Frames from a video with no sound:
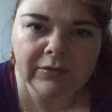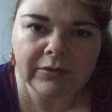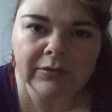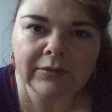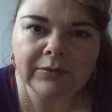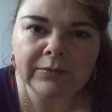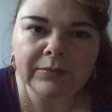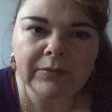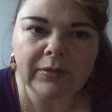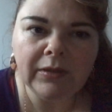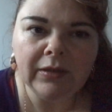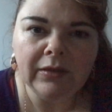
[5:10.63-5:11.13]
because
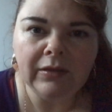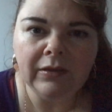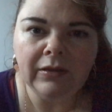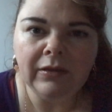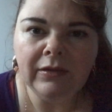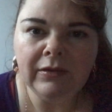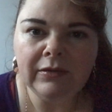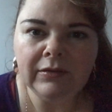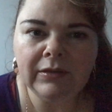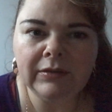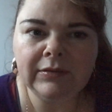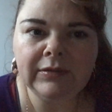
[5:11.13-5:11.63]

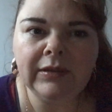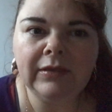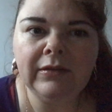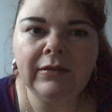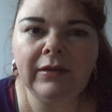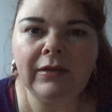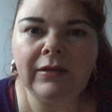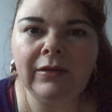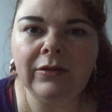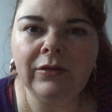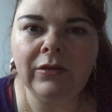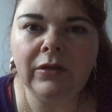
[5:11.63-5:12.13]
they're saying
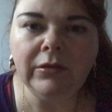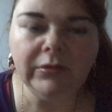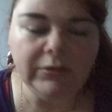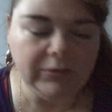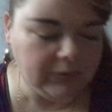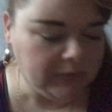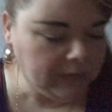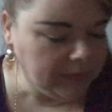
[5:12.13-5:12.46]
that you're not.